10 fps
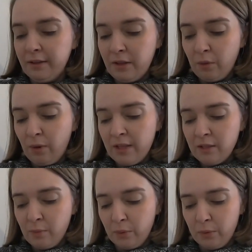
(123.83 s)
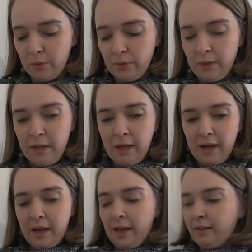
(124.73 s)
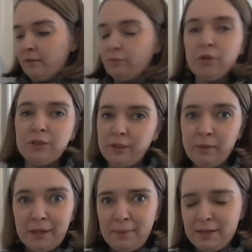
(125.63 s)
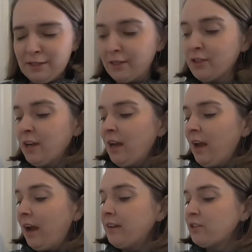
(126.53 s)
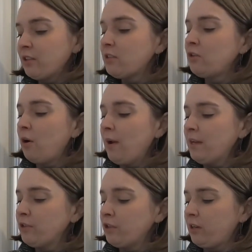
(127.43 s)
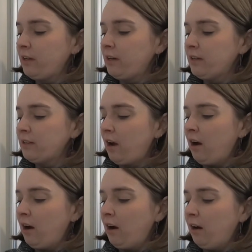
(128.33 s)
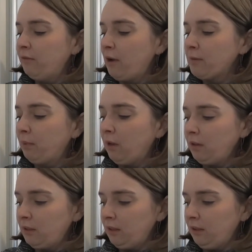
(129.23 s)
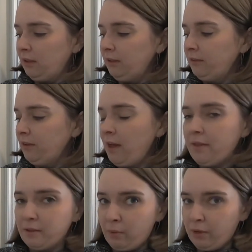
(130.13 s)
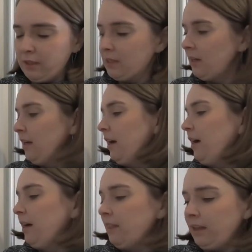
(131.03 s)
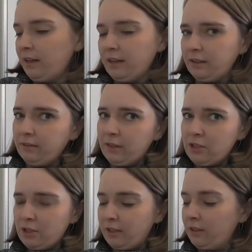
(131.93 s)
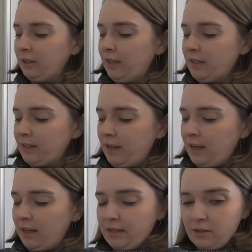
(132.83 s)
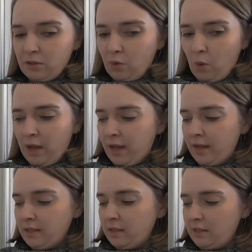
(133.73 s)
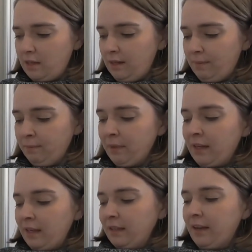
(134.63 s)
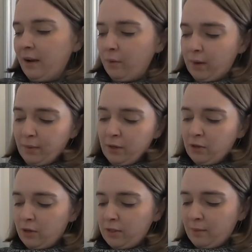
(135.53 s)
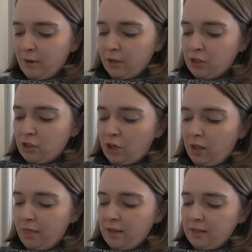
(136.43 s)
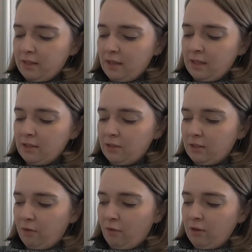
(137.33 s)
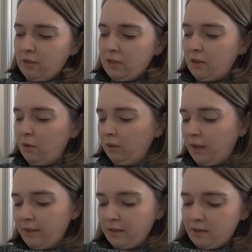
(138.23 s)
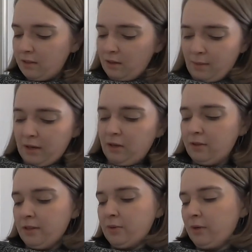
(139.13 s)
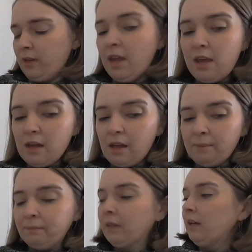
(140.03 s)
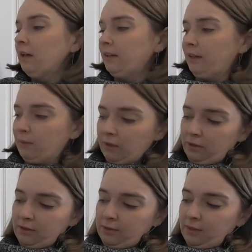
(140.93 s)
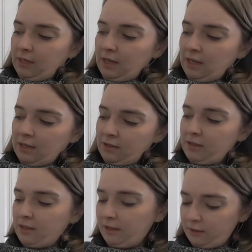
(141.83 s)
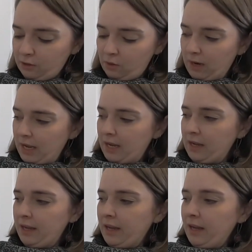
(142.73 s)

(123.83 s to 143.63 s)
thread spool and rolled it up like a bandage. And it's just 2 inches of a block collar at this point, and then eventually you'll hit a square seam. Now what I'm going to do is I'm going to cut this into different lengths, so I might cut this one here and then I might cut this one here, so there's a little square.